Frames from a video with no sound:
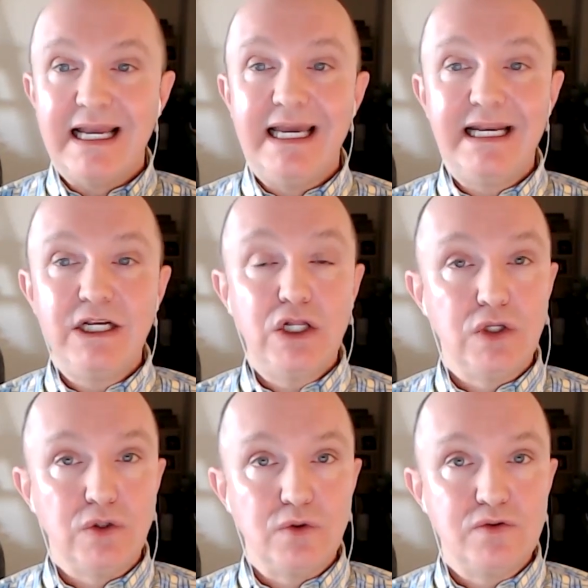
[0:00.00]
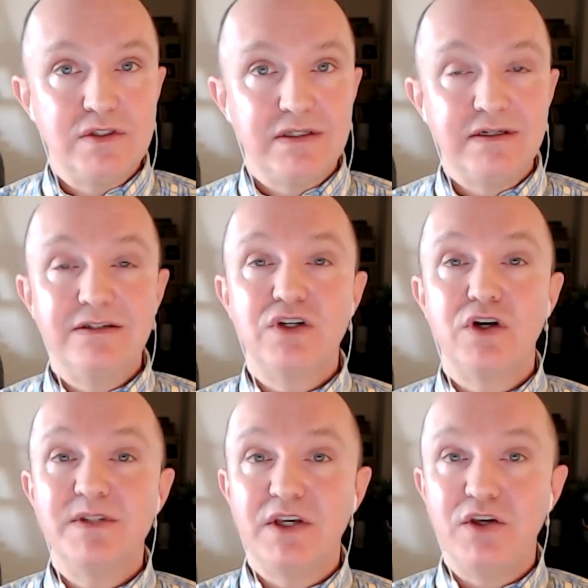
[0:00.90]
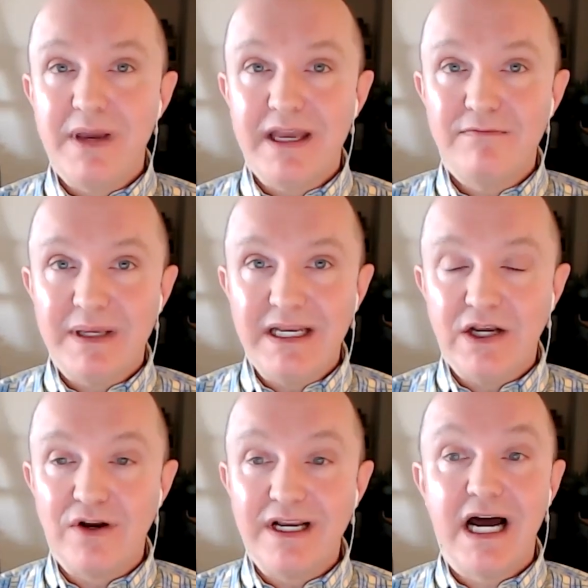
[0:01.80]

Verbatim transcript: It includes terms that you may have been hearing: